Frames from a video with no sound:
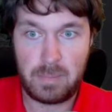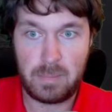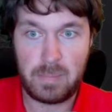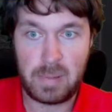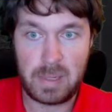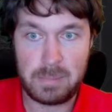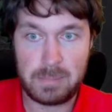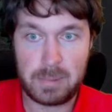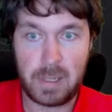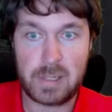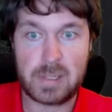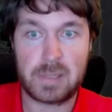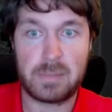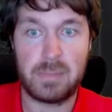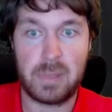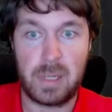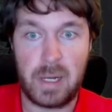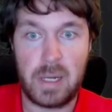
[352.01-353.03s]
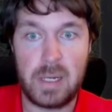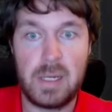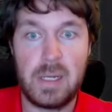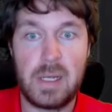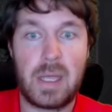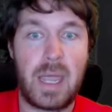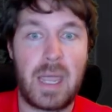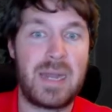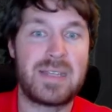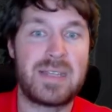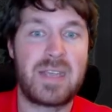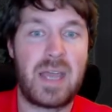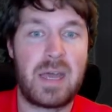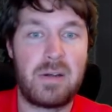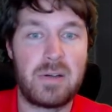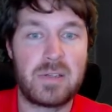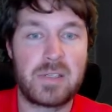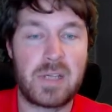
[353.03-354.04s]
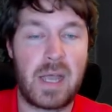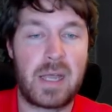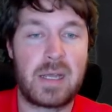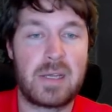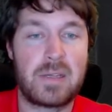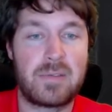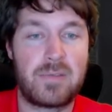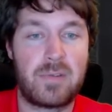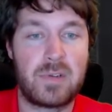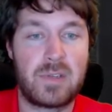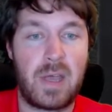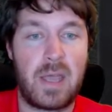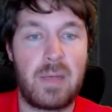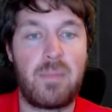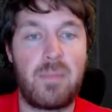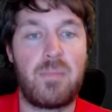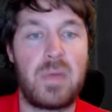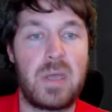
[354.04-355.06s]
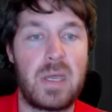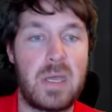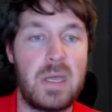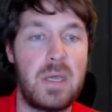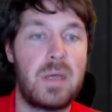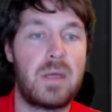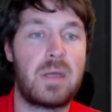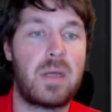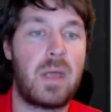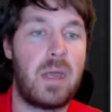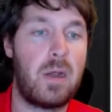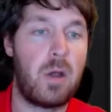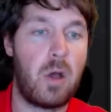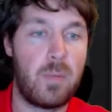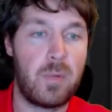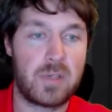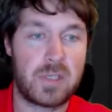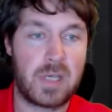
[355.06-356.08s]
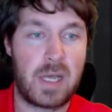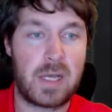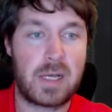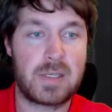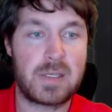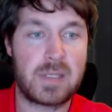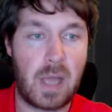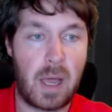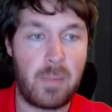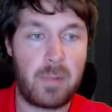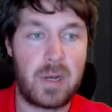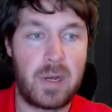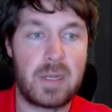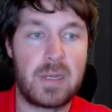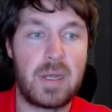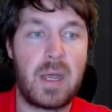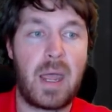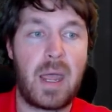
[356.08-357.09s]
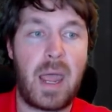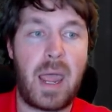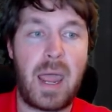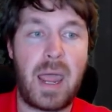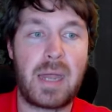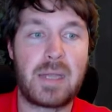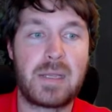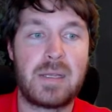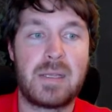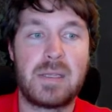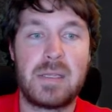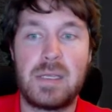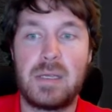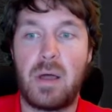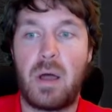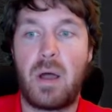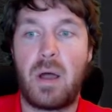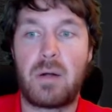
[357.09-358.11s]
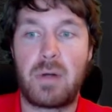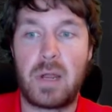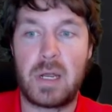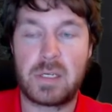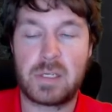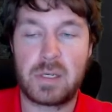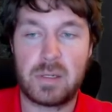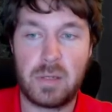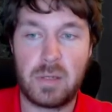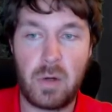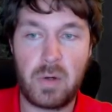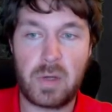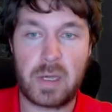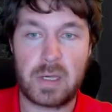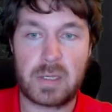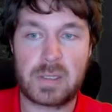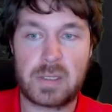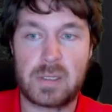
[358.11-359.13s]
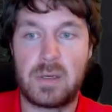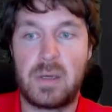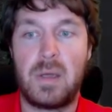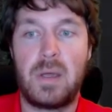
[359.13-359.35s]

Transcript: B+ blood and is heterozygous for type B and homozygous dominant at the Rh locus.